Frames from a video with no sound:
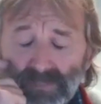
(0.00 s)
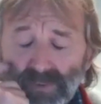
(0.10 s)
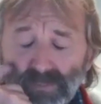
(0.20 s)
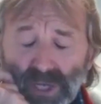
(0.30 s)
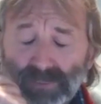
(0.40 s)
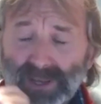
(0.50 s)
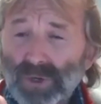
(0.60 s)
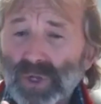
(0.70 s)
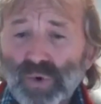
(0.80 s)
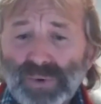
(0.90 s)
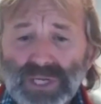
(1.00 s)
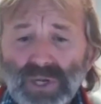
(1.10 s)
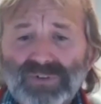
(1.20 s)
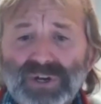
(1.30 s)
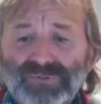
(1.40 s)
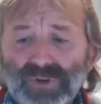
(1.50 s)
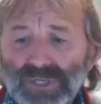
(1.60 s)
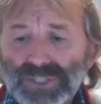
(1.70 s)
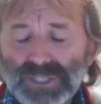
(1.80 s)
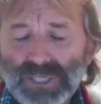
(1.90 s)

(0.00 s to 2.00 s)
may or may not know, we did our very first